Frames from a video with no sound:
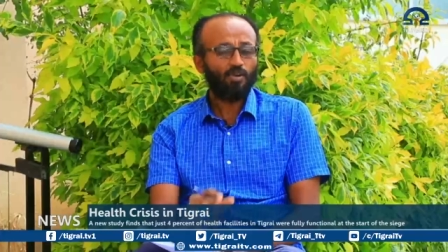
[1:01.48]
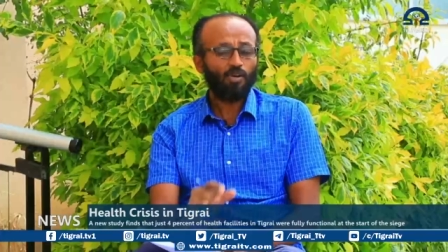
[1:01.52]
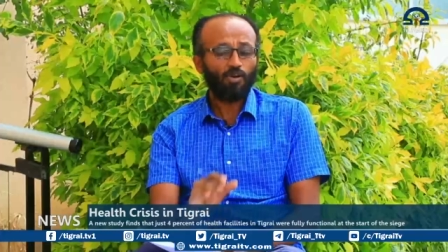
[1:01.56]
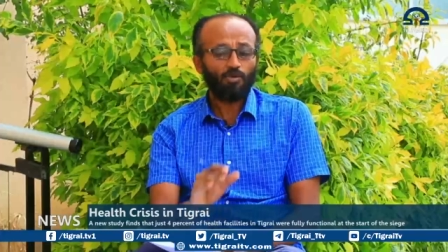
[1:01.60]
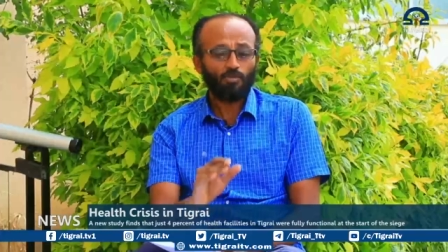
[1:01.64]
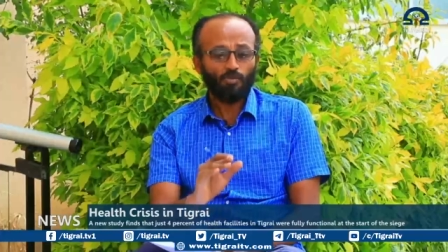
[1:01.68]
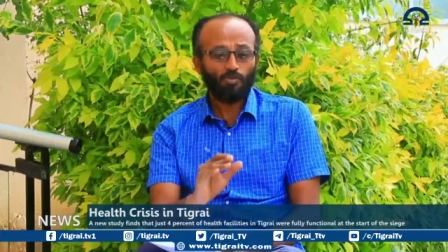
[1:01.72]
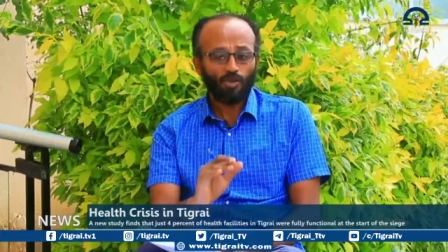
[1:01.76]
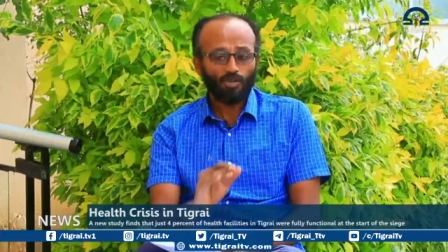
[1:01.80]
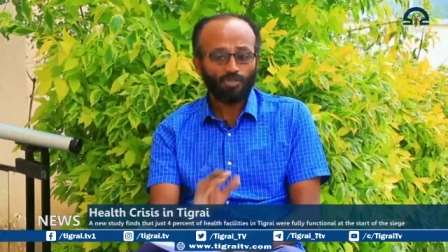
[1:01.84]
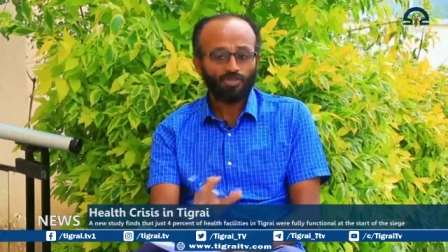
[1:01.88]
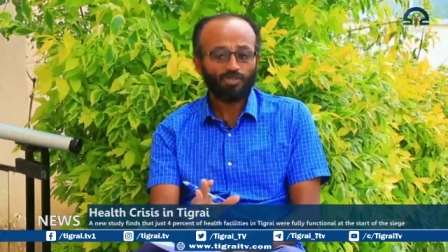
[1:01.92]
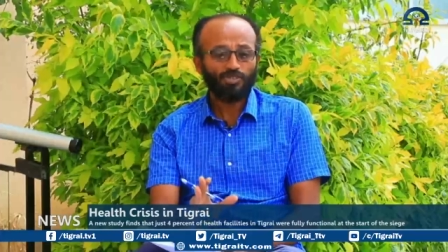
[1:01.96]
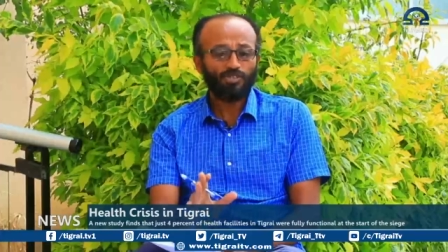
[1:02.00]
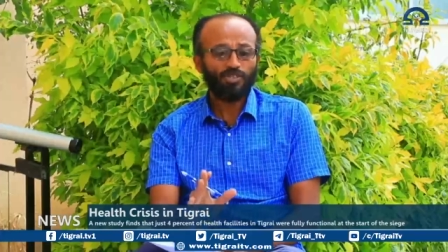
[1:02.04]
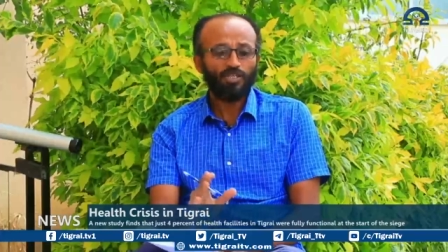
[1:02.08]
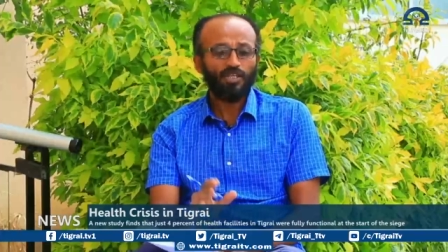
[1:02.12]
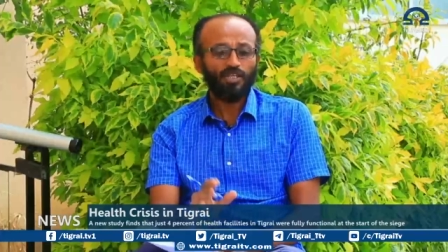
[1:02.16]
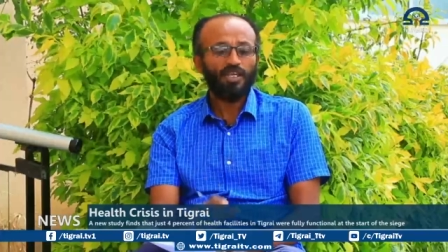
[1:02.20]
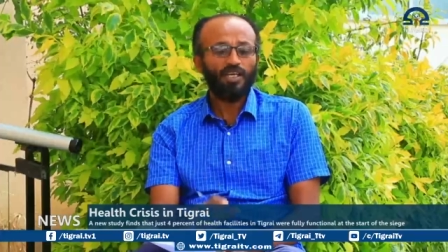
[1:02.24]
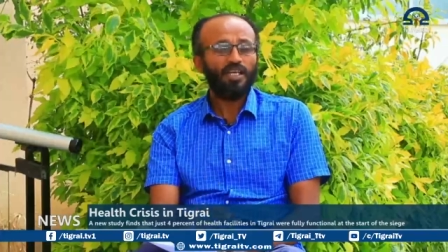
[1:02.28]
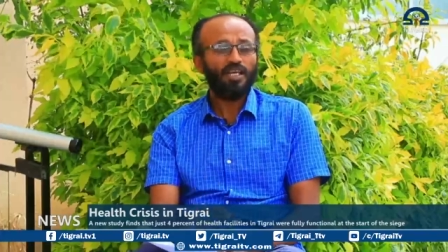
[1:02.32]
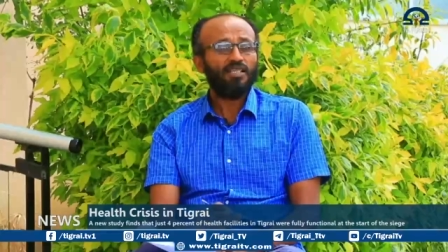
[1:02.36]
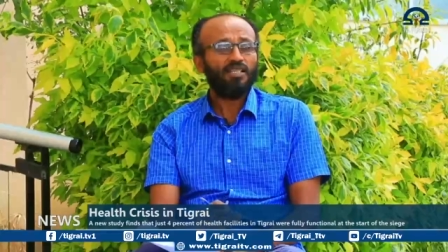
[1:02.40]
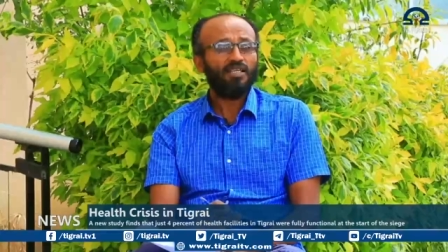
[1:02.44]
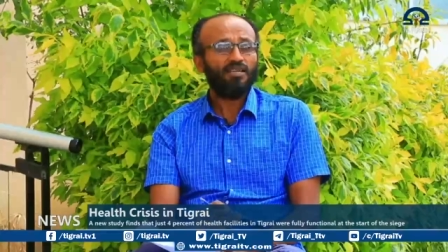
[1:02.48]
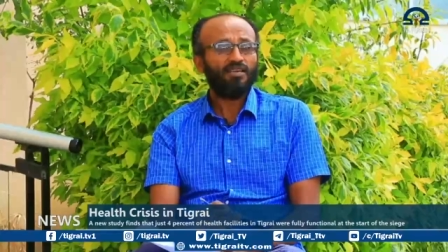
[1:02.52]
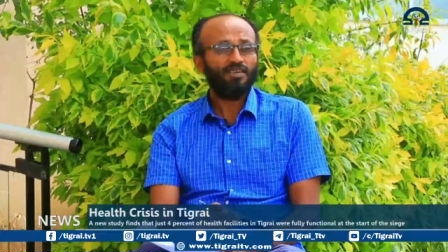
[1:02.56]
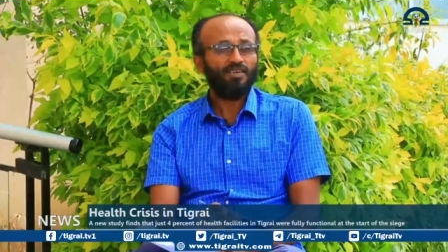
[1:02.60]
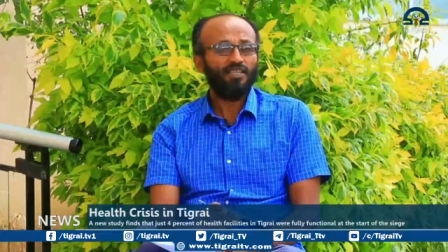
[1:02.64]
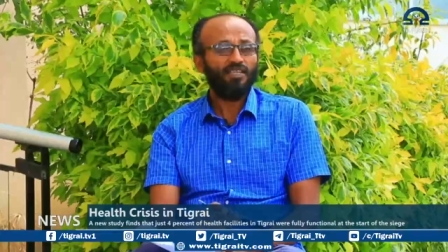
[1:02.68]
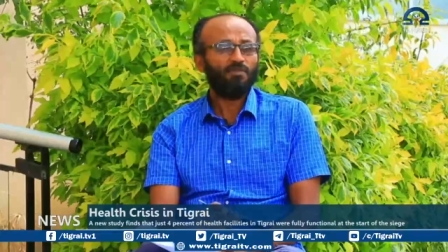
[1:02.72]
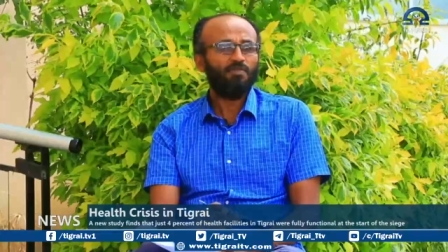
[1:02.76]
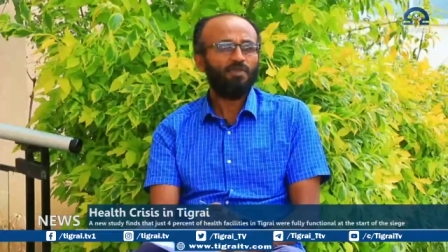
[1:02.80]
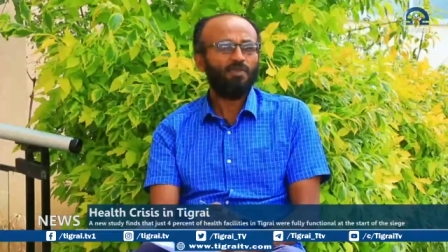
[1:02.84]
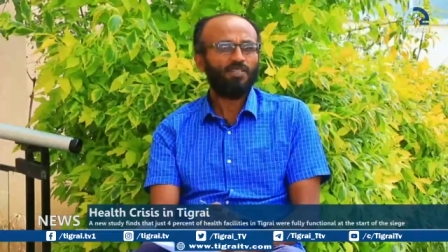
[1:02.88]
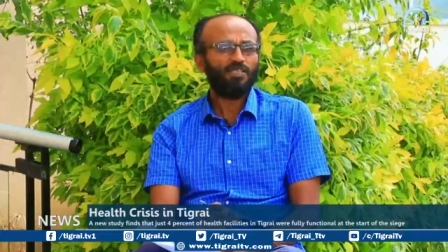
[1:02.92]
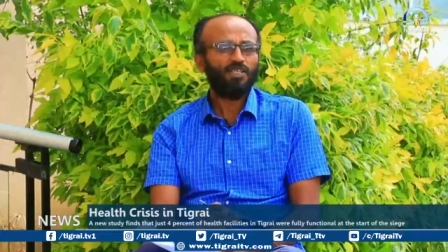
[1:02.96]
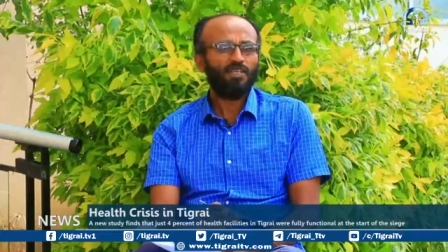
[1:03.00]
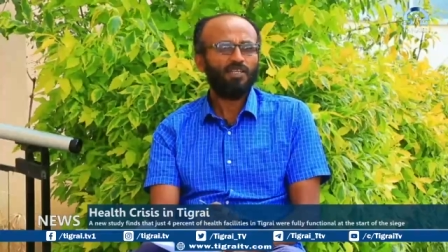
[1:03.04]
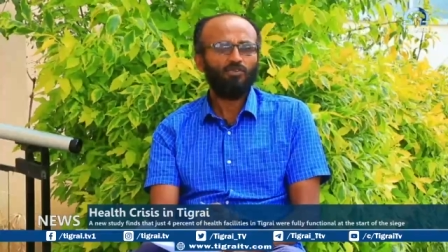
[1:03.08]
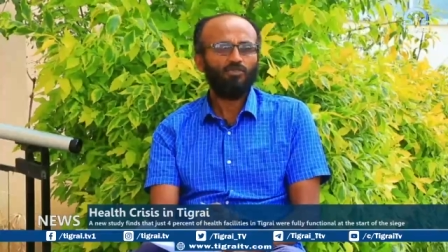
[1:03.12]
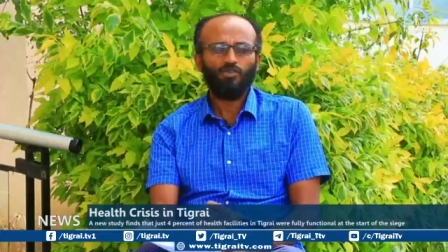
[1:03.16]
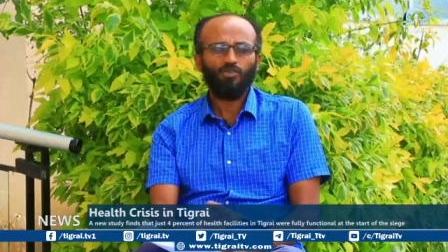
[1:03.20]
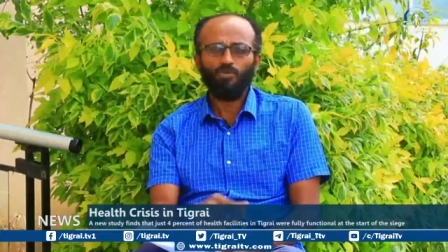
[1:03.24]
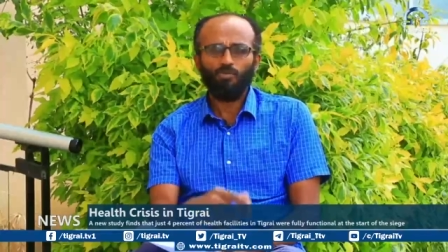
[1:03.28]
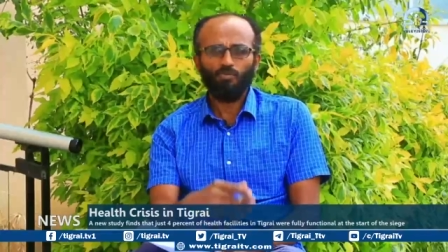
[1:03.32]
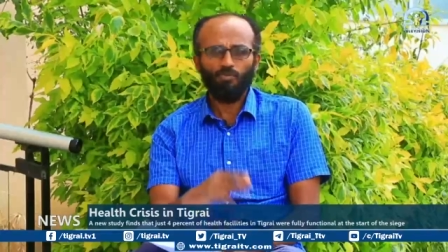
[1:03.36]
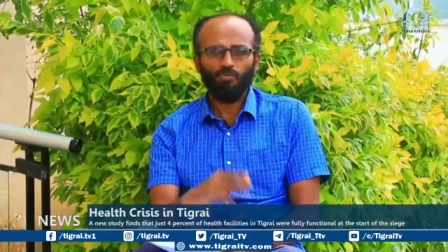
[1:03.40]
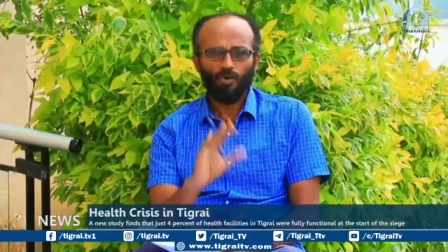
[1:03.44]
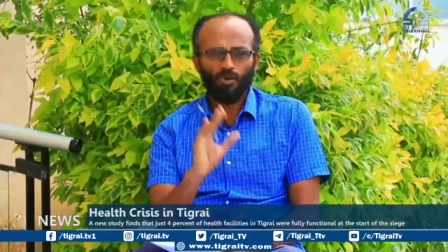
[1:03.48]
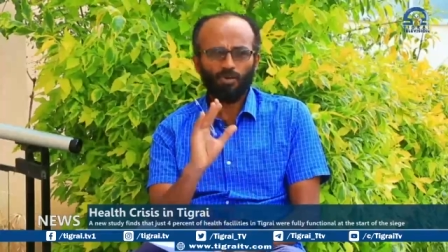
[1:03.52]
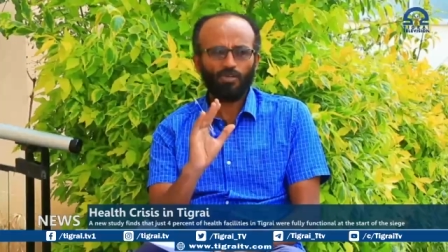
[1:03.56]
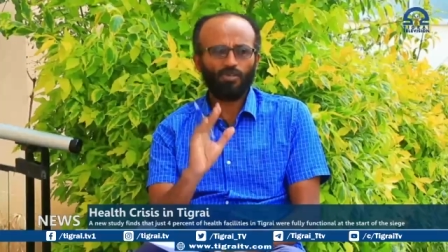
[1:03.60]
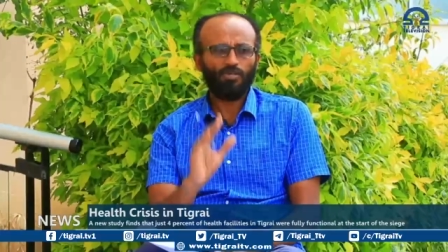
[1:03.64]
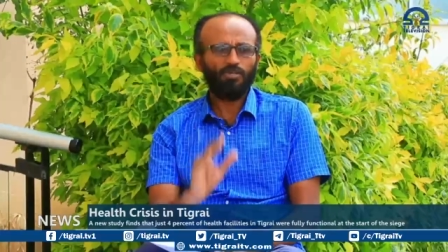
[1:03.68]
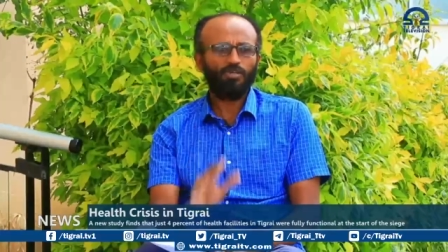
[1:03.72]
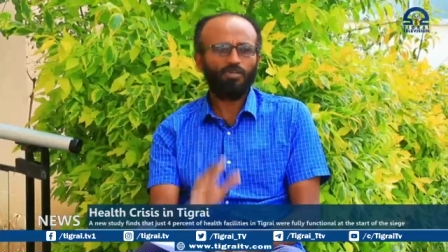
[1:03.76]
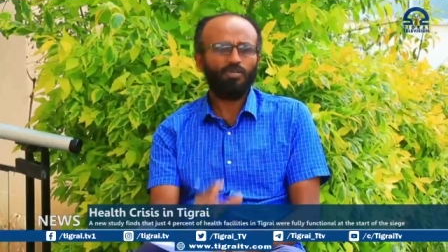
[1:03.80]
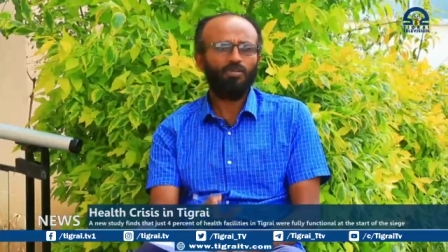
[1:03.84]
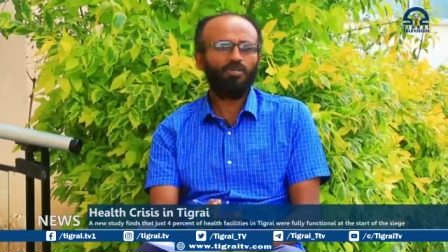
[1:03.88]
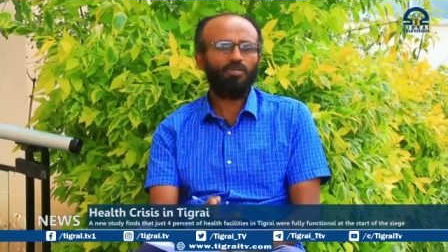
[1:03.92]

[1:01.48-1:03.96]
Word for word: almost 70% or more